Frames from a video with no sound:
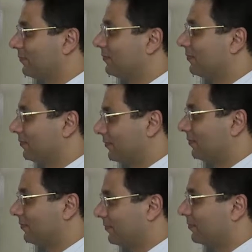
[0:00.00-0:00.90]

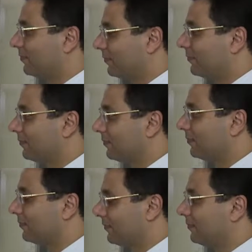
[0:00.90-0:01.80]

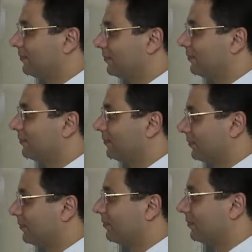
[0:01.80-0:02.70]

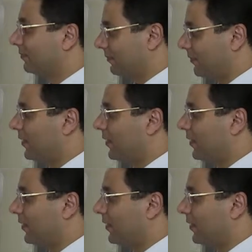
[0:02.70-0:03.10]
This person isn't speaking.